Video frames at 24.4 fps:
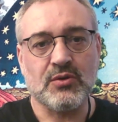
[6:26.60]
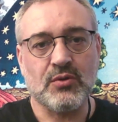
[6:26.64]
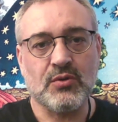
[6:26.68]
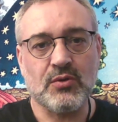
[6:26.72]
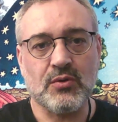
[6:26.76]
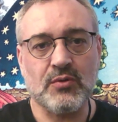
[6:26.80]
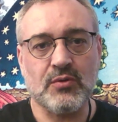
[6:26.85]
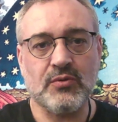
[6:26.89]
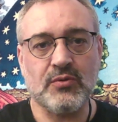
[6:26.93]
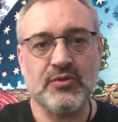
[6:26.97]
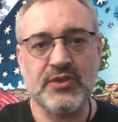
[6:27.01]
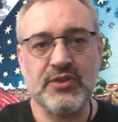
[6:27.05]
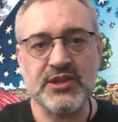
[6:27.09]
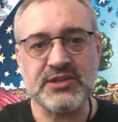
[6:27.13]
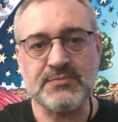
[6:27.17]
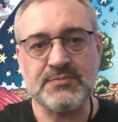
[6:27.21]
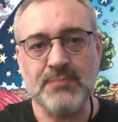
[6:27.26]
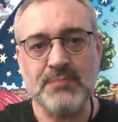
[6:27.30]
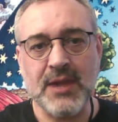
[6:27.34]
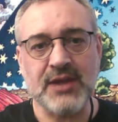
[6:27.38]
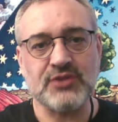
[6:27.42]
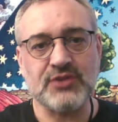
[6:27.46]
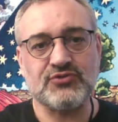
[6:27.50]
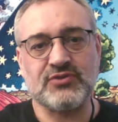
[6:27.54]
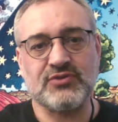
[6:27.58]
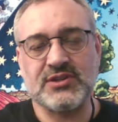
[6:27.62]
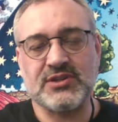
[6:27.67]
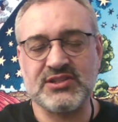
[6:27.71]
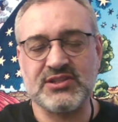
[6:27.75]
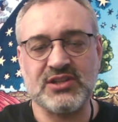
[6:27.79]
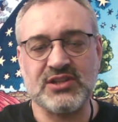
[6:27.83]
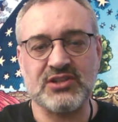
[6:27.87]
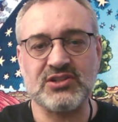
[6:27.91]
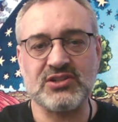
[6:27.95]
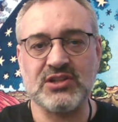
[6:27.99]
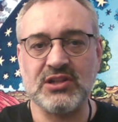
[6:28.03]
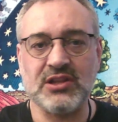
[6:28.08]
this matrix
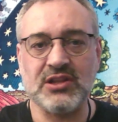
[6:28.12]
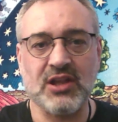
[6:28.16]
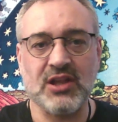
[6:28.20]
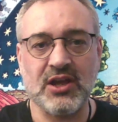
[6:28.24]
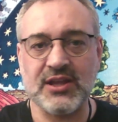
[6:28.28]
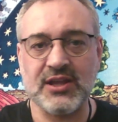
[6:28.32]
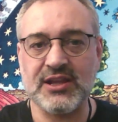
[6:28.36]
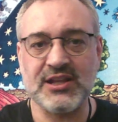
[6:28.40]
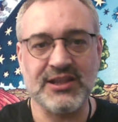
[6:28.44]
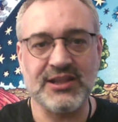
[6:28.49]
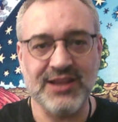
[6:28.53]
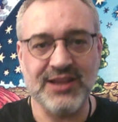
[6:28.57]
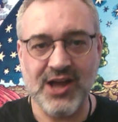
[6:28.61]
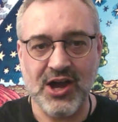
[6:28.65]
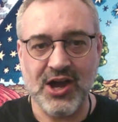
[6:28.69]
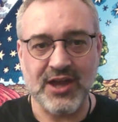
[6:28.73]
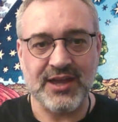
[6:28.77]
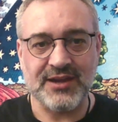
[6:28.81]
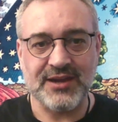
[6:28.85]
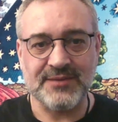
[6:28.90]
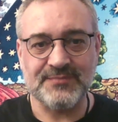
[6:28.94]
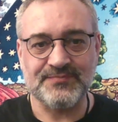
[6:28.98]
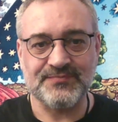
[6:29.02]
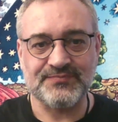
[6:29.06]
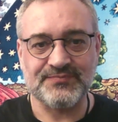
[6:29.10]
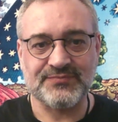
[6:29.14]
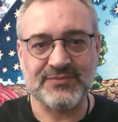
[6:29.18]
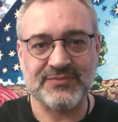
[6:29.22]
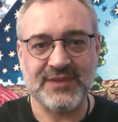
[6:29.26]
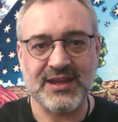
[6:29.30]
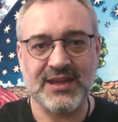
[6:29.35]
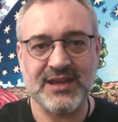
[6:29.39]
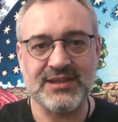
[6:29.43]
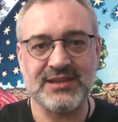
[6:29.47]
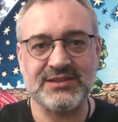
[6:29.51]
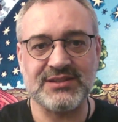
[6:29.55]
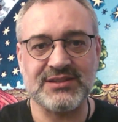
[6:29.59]
doesn't like a liar, and
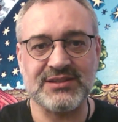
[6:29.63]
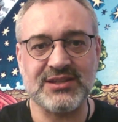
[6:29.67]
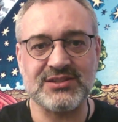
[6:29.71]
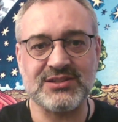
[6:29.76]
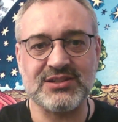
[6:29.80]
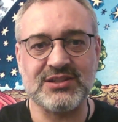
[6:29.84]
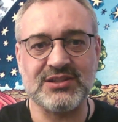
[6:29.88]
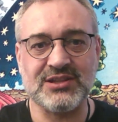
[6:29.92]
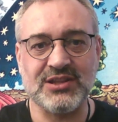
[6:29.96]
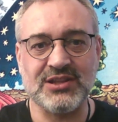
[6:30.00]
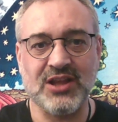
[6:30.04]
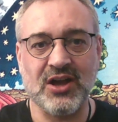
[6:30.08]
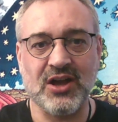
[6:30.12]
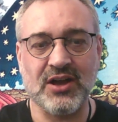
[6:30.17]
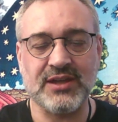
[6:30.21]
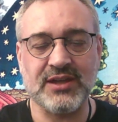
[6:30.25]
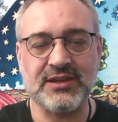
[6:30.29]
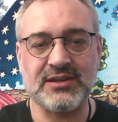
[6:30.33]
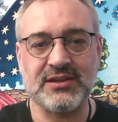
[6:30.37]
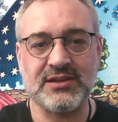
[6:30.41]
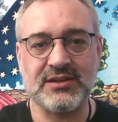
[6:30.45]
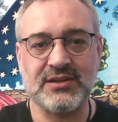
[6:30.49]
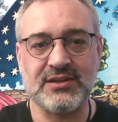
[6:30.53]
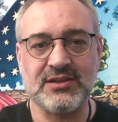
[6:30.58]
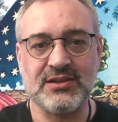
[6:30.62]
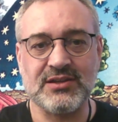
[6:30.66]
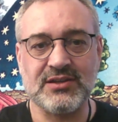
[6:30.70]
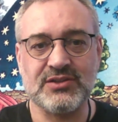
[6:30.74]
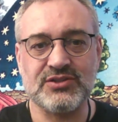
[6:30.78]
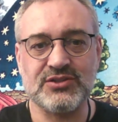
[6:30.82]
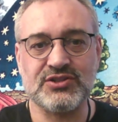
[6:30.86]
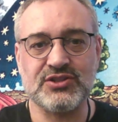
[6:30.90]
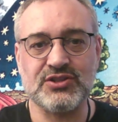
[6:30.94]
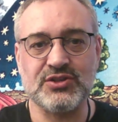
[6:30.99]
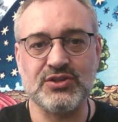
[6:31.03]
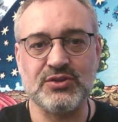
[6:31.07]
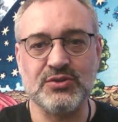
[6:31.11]
it doesn't like
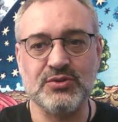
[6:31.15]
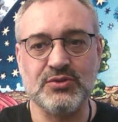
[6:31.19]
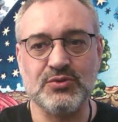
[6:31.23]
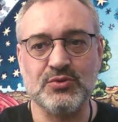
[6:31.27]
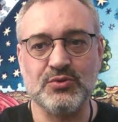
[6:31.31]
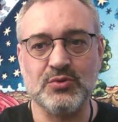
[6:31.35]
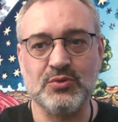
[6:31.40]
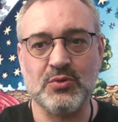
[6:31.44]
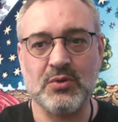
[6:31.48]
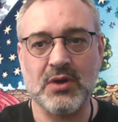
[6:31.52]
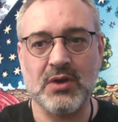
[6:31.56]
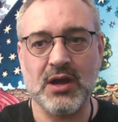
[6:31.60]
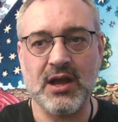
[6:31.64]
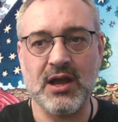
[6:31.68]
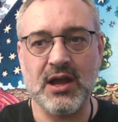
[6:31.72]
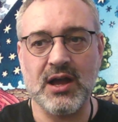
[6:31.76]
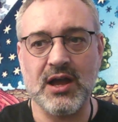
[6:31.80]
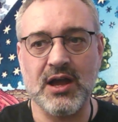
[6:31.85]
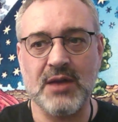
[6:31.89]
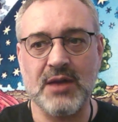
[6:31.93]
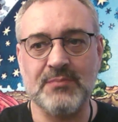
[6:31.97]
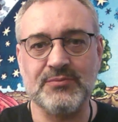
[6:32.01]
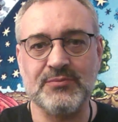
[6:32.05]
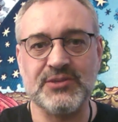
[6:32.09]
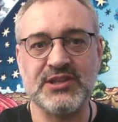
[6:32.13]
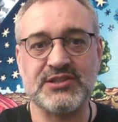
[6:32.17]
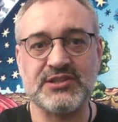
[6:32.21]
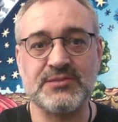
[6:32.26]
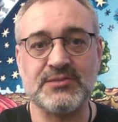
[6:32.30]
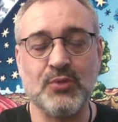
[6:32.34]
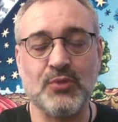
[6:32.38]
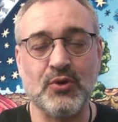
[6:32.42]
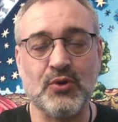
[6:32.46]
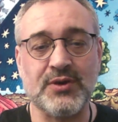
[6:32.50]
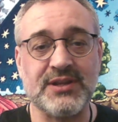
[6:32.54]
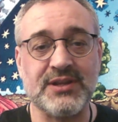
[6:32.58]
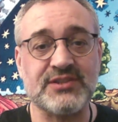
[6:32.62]
to
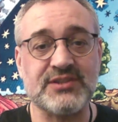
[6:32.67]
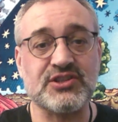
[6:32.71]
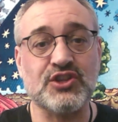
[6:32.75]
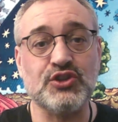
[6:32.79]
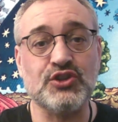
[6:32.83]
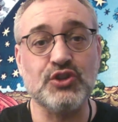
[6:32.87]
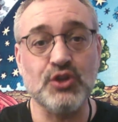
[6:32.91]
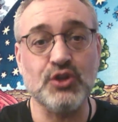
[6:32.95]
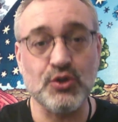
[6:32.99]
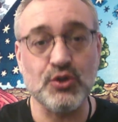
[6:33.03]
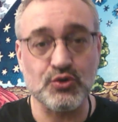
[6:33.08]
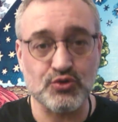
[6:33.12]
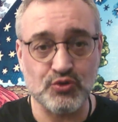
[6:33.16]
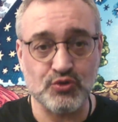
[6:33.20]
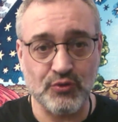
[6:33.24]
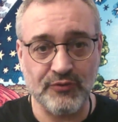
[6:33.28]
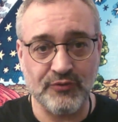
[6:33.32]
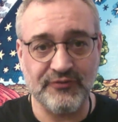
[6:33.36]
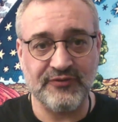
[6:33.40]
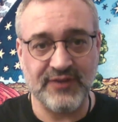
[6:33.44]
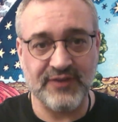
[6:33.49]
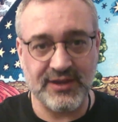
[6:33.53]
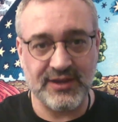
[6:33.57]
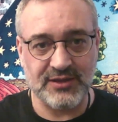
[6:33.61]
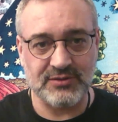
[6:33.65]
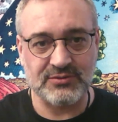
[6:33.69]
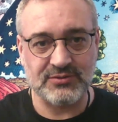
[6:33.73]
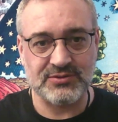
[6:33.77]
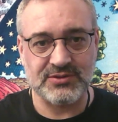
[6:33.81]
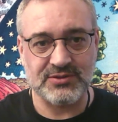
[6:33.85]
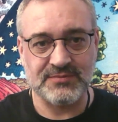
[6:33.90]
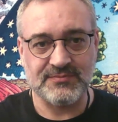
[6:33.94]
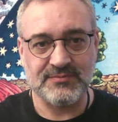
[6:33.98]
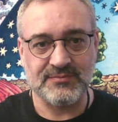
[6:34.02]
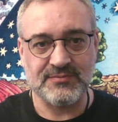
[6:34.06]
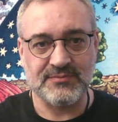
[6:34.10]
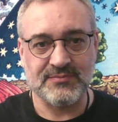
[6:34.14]
disappoint. It's a neutral field.
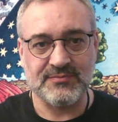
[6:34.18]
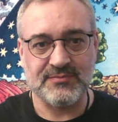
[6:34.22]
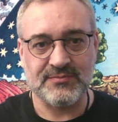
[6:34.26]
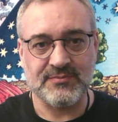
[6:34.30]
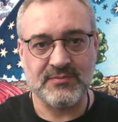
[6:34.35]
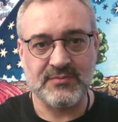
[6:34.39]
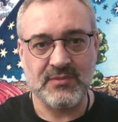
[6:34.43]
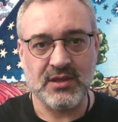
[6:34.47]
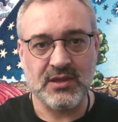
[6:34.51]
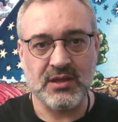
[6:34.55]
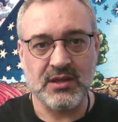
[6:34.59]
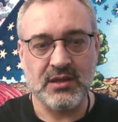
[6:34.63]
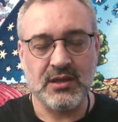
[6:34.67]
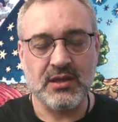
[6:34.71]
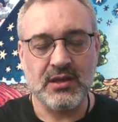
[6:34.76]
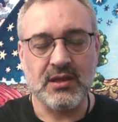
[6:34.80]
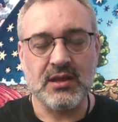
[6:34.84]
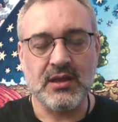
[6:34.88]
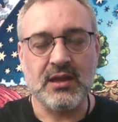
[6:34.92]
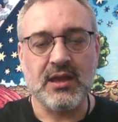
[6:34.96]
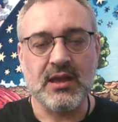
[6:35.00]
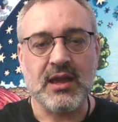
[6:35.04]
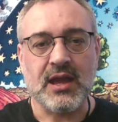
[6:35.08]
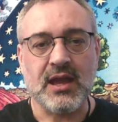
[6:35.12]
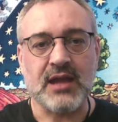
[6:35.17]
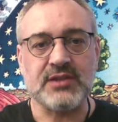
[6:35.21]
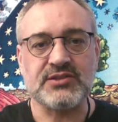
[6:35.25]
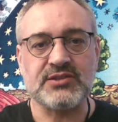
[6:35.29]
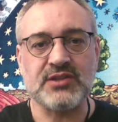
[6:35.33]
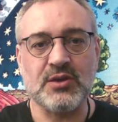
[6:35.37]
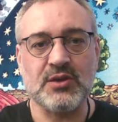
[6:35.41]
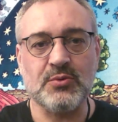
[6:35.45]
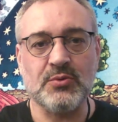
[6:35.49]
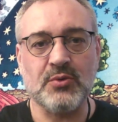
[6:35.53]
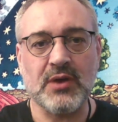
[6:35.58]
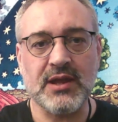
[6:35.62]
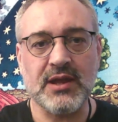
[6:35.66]
And so
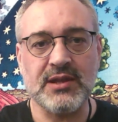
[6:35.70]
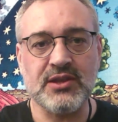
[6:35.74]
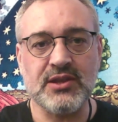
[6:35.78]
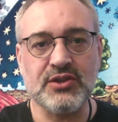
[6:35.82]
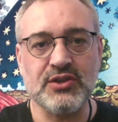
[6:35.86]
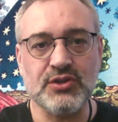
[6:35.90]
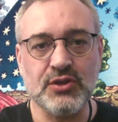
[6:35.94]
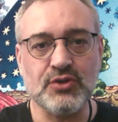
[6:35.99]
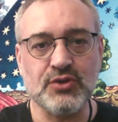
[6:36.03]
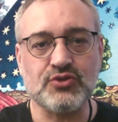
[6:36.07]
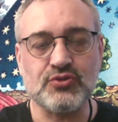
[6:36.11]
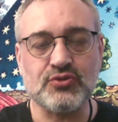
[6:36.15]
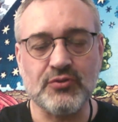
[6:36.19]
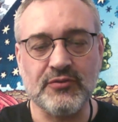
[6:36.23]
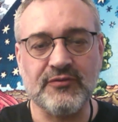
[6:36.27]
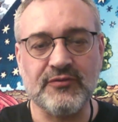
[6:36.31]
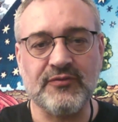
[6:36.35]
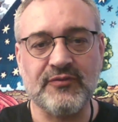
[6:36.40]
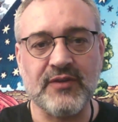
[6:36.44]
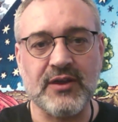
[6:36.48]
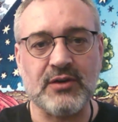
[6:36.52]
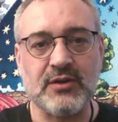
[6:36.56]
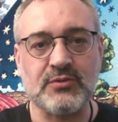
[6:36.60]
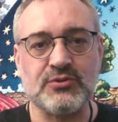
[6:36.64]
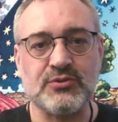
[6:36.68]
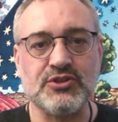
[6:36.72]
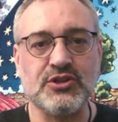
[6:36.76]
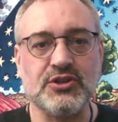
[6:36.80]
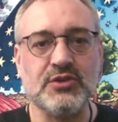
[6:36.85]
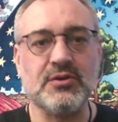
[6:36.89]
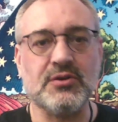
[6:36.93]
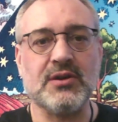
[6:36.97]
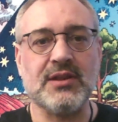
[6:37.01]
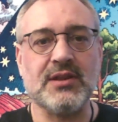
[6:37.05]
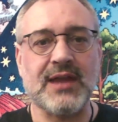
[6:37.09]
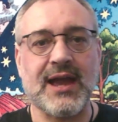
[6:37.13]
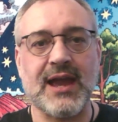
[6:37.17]
in a neutral field, you
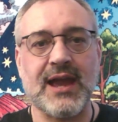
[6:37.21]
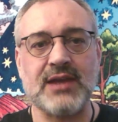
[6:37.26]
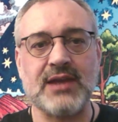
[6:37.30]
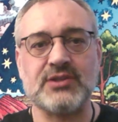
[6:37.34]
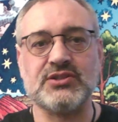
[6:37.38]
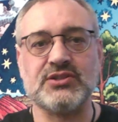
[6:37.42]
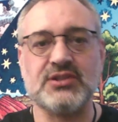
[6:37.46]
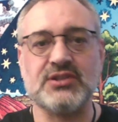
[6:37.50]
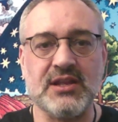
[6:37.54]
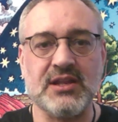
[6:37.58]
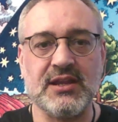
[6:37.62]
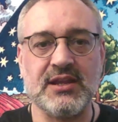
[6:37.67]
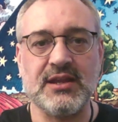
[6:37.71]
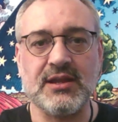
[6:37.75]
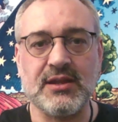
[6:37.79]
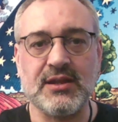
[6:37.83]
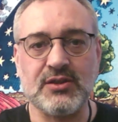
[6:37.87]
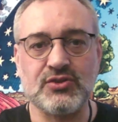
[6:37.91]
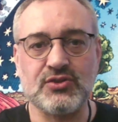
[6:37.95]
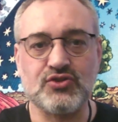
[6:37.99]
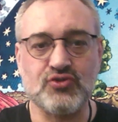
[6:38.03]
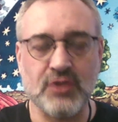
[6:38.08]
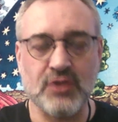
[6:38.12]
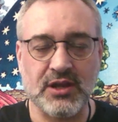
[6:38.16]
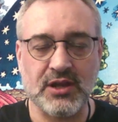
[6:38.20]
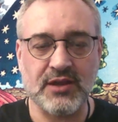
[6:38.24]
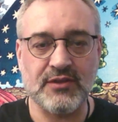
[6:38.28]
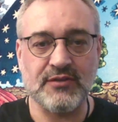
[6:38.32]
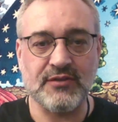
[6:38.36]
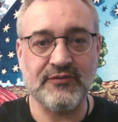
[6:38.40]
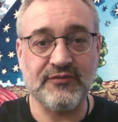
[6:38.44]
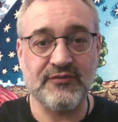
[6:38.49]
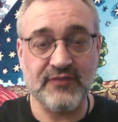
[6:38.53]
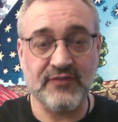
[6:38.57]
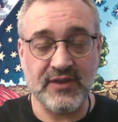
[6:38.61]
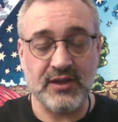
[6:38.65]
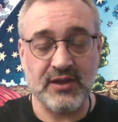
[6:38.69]
can actually trick the
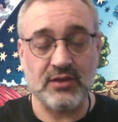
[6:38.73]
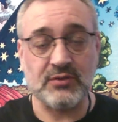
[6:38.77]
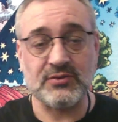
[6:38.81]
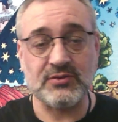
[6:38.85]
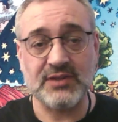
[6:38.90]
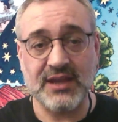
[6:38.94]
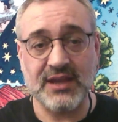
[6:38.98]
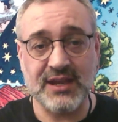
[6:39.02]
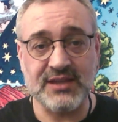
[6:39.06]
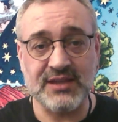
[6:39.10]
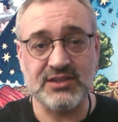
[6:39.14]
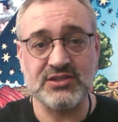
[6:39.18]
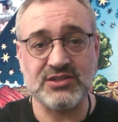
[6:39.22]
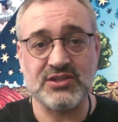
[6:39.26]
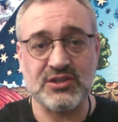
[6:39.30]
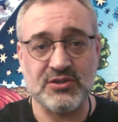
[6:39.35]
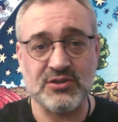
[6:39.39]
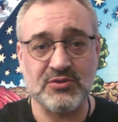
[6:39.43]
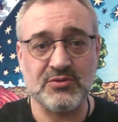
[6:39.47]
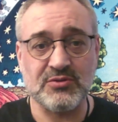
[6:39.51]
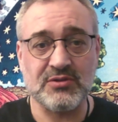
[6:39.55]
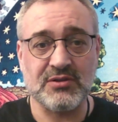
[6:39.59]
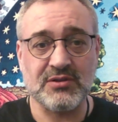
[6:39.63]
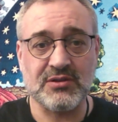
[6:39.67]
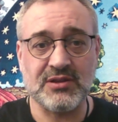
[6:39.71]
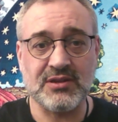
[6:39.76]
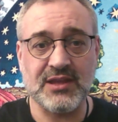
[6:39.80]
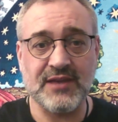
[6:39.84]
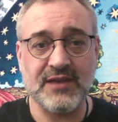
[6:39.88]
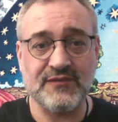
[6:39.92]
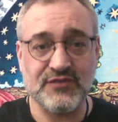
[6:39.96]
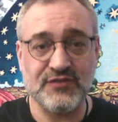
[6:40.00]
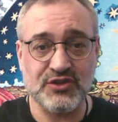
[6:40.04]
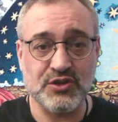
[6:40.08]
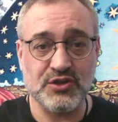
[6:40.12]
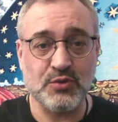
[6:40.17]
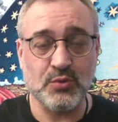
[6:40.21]
field into giving
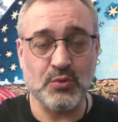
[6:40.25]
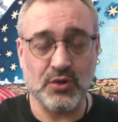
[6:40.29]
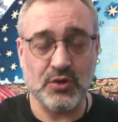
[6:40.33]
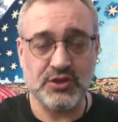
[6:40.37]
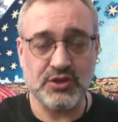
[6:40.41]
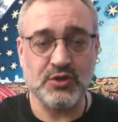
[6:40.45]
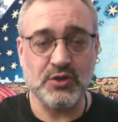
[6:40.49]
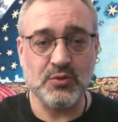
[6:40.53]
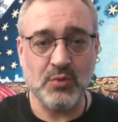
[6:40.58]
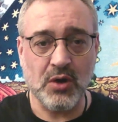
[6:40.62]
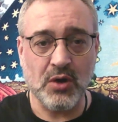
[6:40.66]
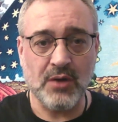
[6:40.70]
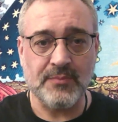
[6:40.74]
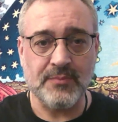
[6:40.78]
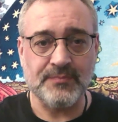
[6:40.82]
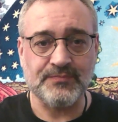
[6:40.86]
you what you want.